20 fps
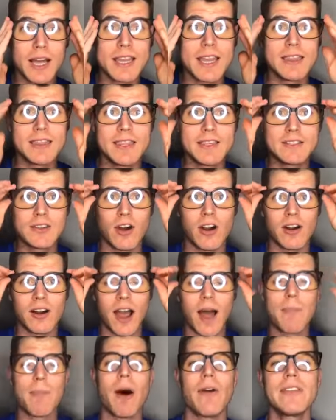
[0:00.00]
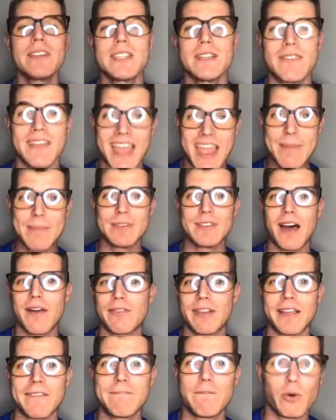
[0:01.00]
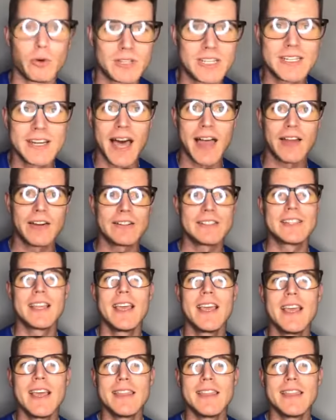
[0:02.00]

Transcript: Again, these are, I bought these off Amazon for like $14.